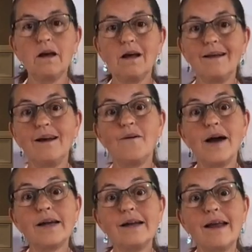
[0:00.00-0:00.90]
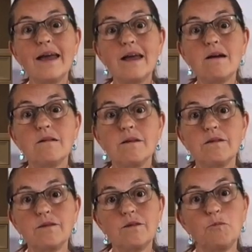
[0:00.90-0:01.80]
Now I can hear that the
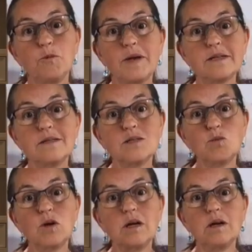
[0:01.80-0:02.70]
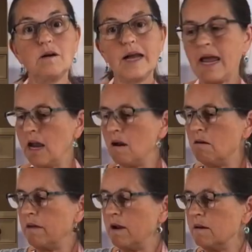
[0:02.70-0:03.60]
Thermomix is working on air
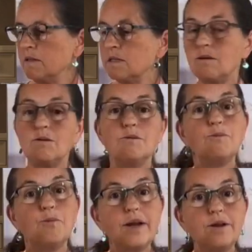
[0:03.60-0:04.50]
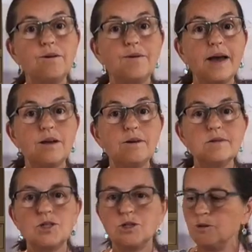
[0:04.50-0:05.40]
there, so when you get
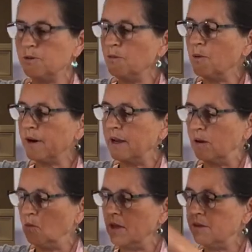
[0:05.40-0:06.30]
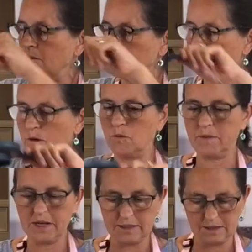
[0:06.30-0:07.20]
used to working with your
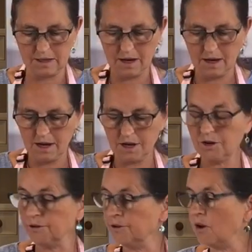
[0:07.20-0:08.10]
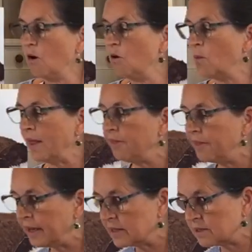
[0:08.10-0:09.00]
Thermomix, you'll know when
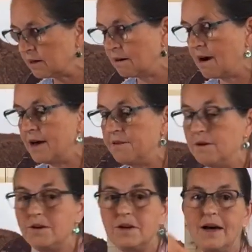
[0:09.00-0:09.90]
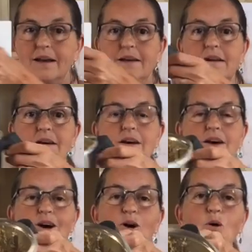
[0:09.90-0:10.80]
things are either done
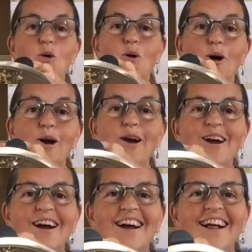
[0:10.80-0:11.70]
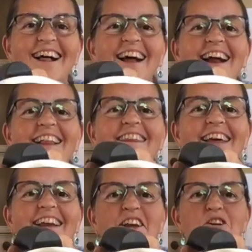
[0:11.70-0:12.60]
or they
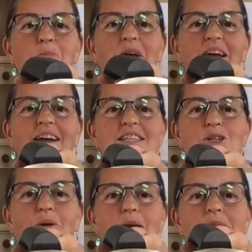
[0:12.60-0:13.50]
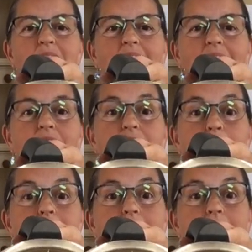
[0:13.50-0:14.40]
need to be scraped down from the
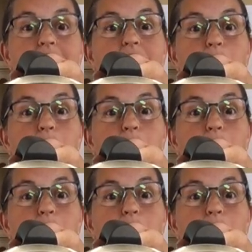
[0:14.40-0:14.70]
sides of the